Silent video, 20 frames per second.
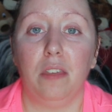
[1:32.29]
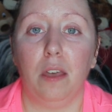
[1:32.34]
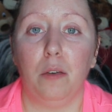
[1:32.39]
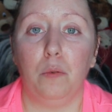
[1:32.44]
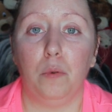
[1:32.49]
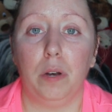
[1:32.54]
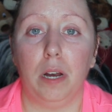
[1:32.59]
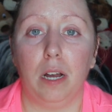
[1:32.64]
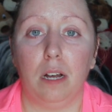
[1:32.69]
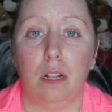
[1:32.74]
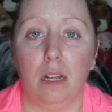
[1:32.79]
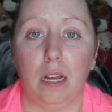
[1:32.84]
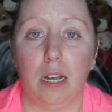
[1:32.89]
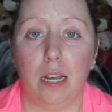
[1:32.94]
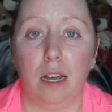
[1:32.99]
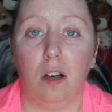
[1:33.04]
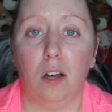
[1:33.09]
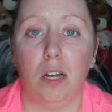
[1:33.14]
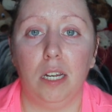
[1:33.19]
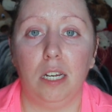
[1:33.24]
they want to
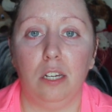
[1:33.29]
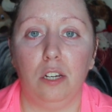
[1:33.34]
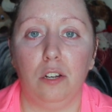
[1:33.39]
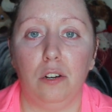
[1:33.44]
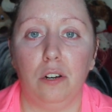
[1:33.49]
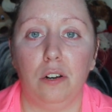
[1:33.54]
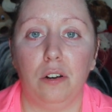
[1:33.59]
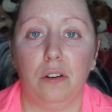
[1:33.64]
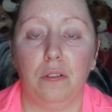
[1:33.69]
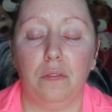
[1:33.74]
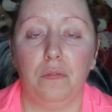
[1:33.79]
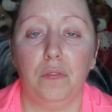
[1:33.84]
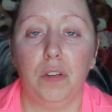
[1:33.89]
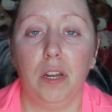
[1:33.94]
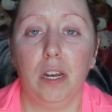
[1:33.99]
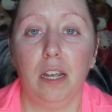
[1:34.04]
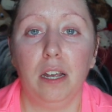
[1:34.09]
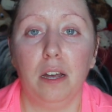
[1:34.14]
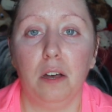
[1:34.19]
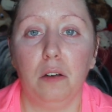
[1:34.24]
click on your
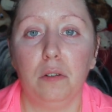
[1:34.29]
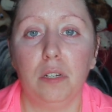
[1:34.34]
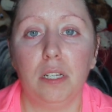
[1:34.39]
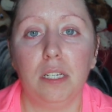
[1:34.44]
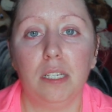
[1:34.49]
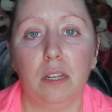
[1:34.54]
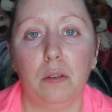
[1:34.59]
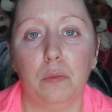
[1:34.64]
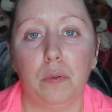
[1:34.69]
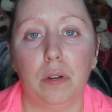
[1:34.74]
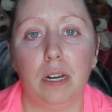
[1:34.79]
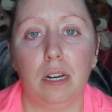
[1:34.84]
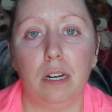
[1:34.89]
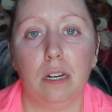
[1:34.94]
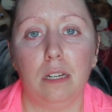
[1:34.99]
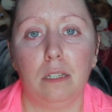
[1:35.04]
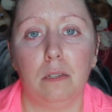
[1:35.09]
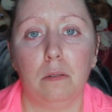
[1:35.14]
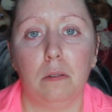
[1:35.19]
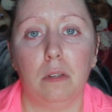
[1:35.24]
video to see what it
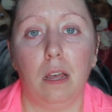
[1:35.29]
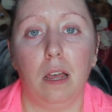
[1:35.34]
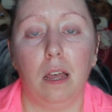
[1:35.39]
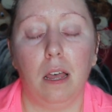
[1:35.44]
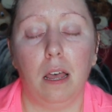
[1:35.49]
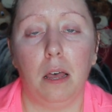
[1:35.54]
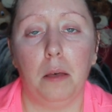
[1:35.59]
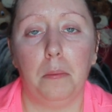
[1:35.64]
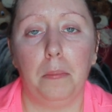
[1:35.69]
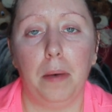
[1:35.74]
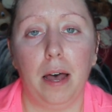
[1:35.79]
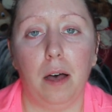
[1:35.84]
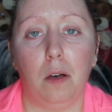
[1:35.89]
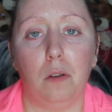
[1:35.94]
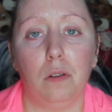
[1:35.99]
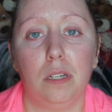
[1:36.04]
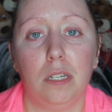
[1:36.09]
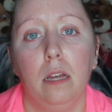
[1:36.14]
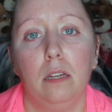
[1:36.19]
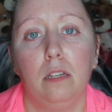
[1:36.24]
is
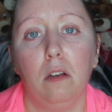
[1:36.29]
about.